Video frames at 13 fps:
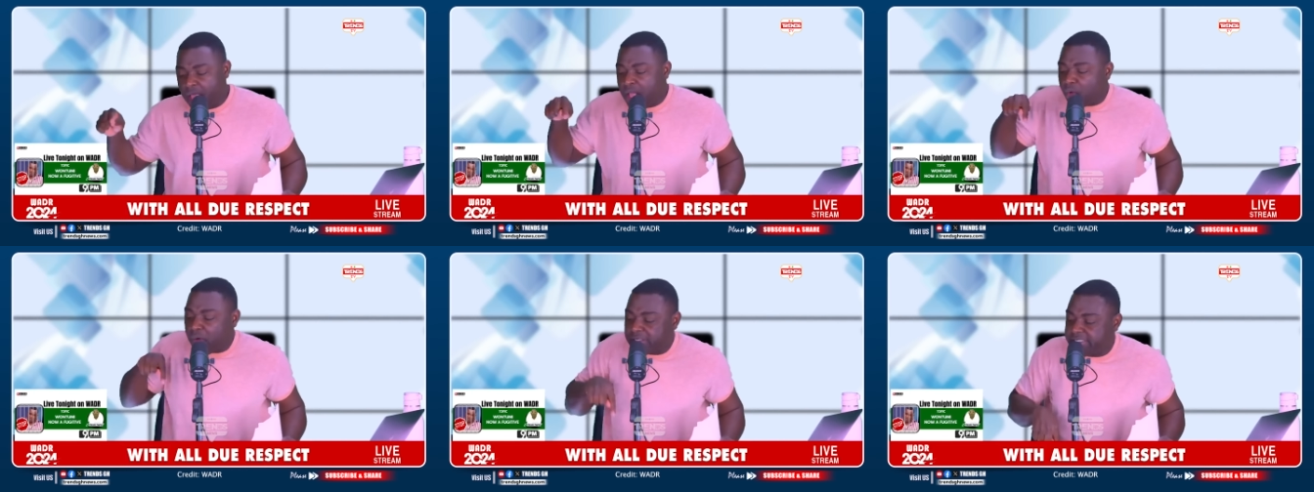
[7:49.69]

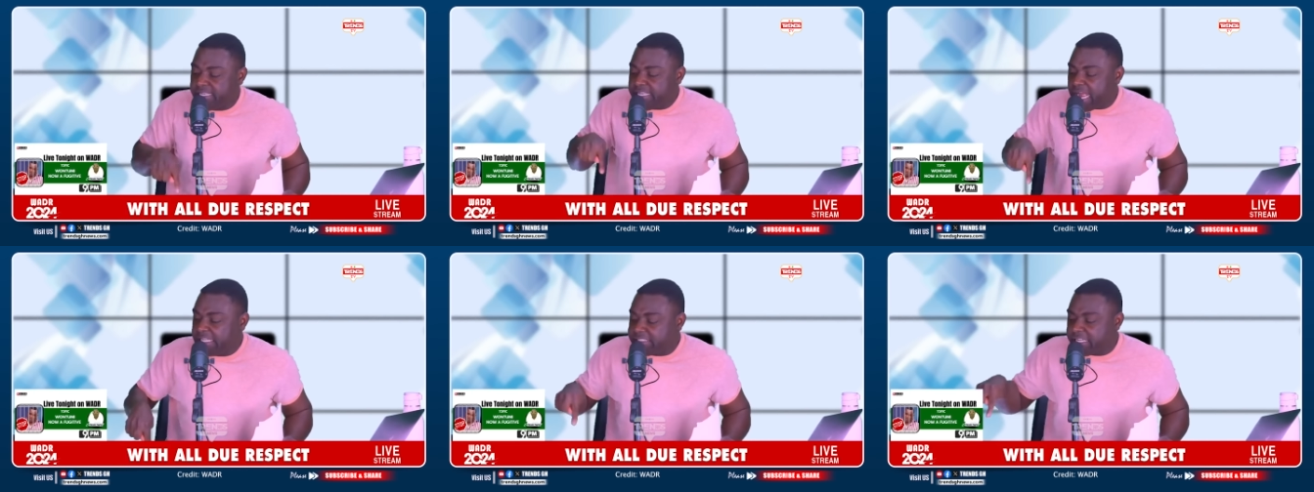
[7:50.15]
Kwasi
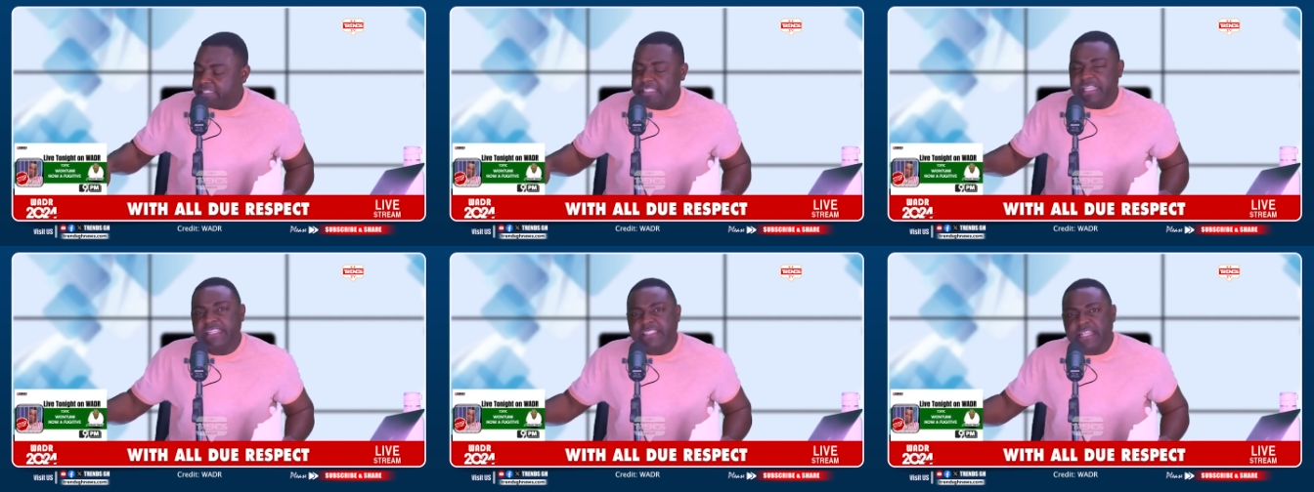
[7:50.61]

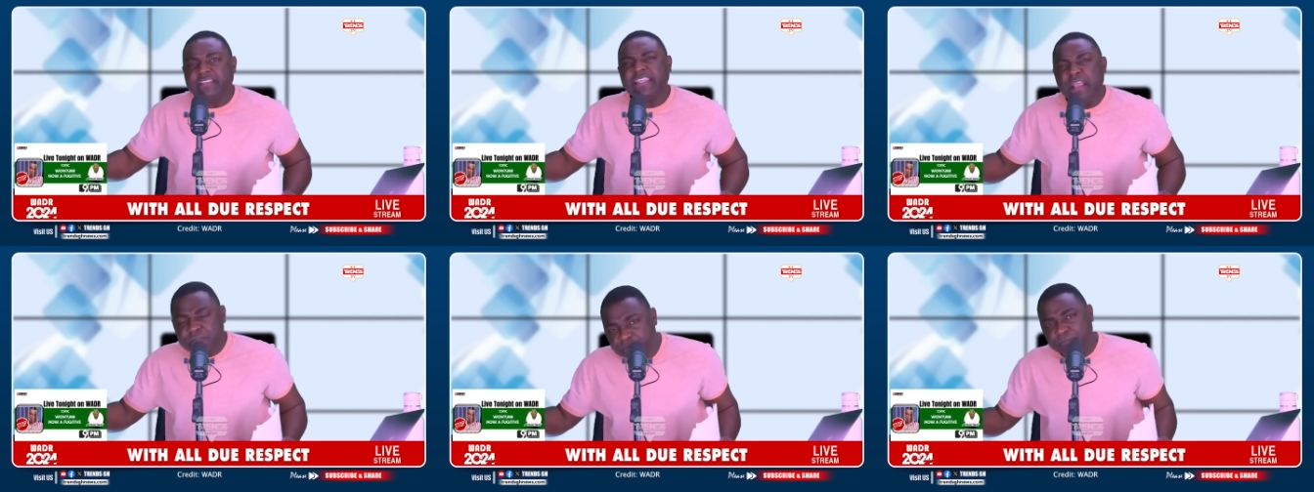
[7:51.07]
Nyantakyi is a
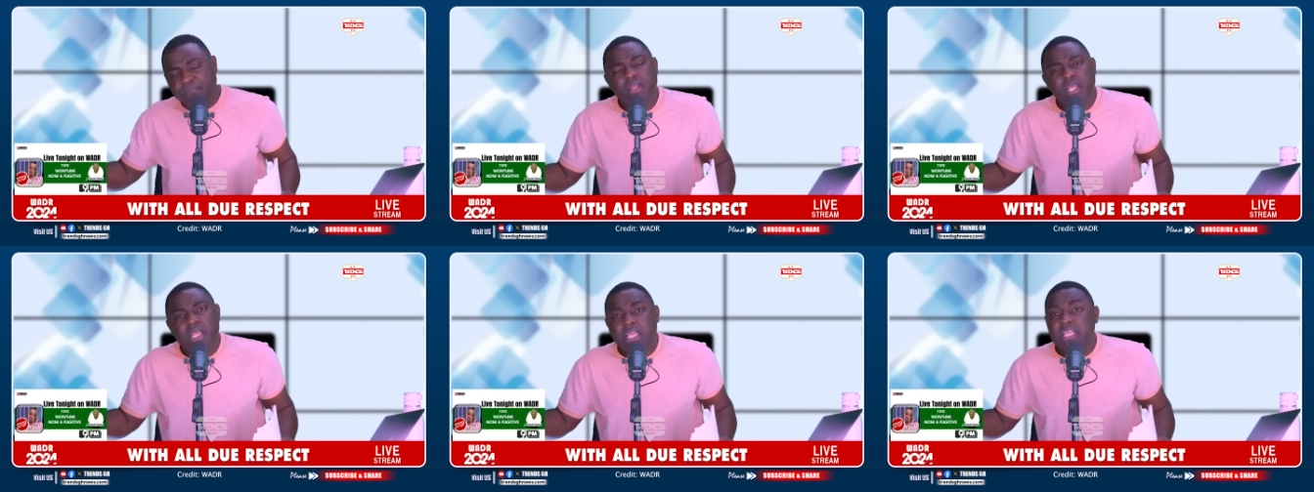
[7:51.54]
thief.
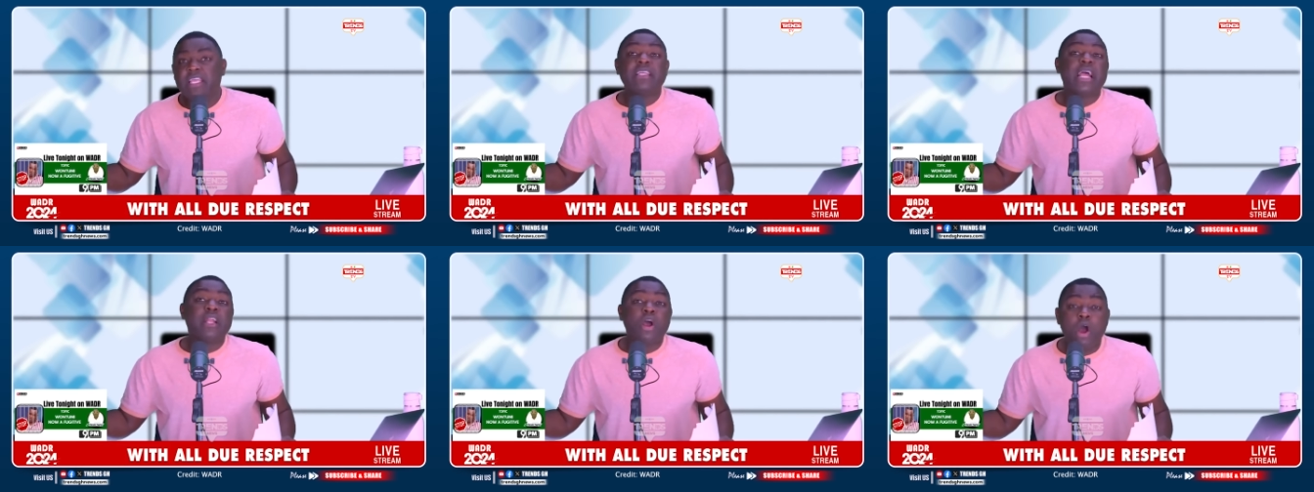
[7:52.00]
He
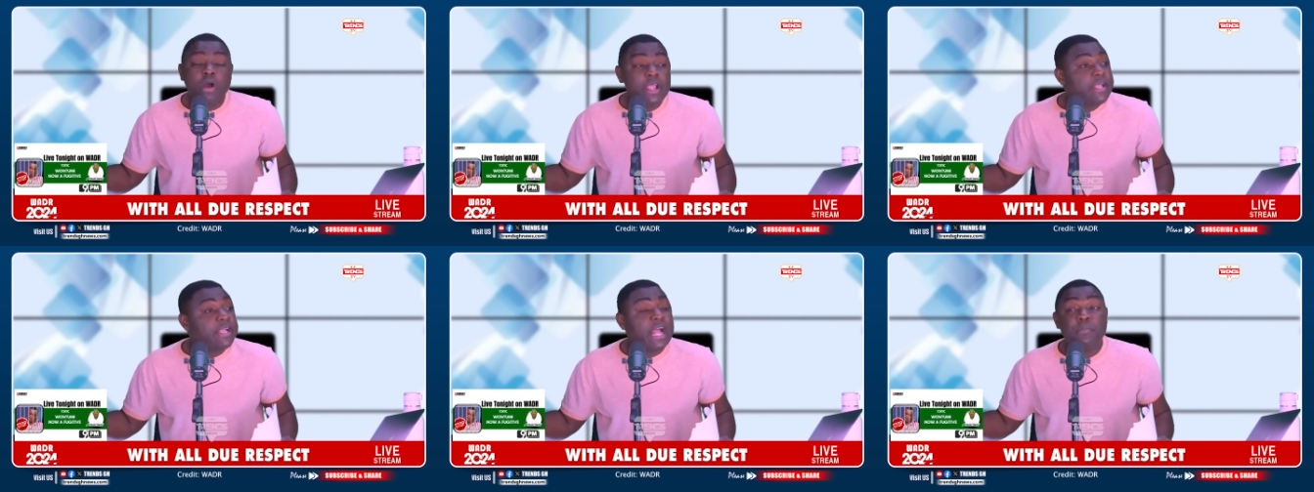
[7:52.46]
can
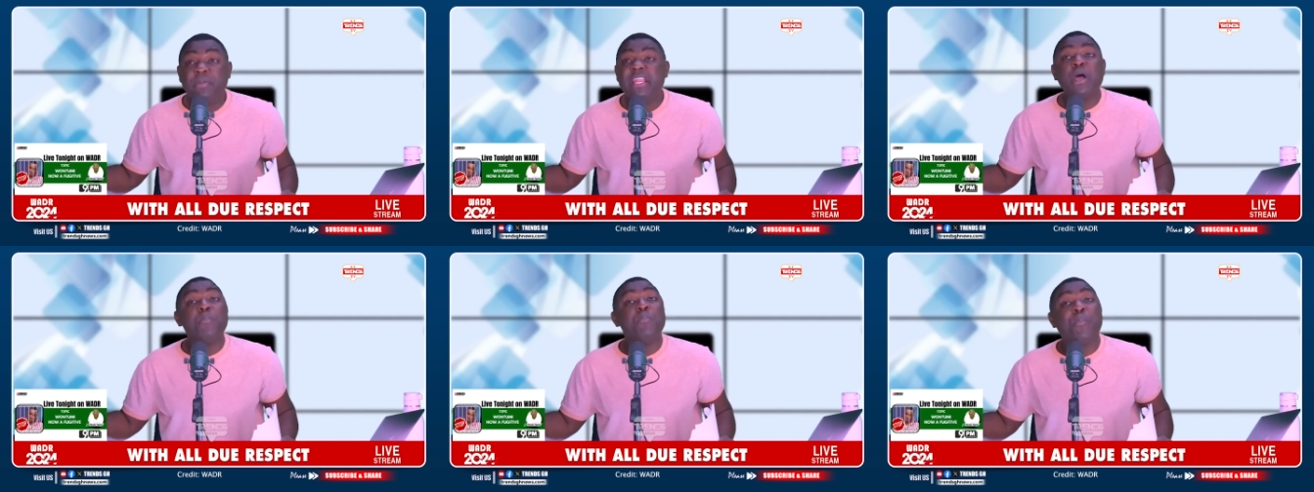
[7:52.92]
be
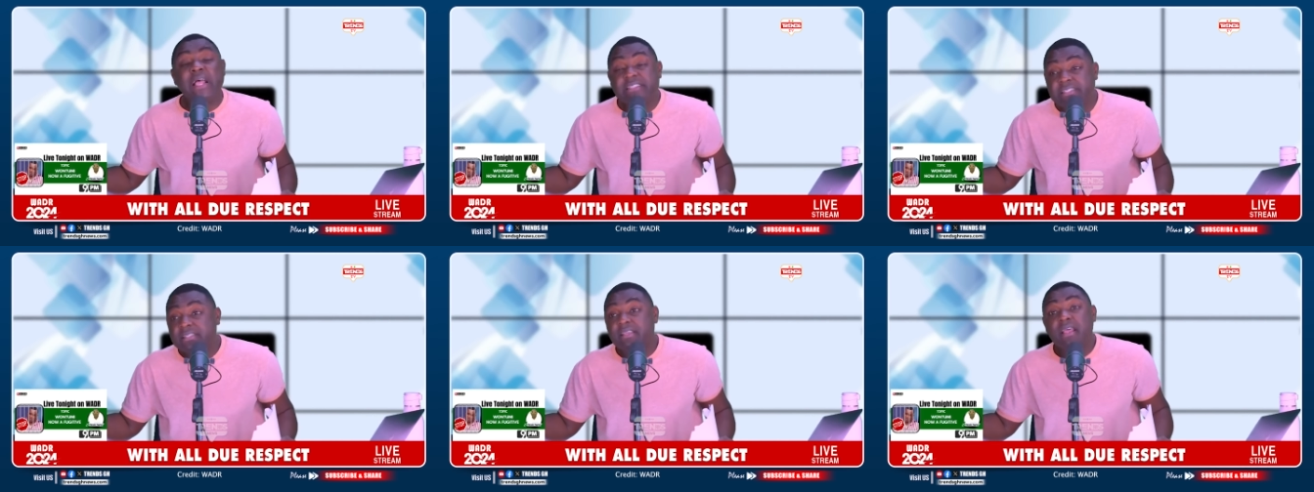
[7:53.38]
the best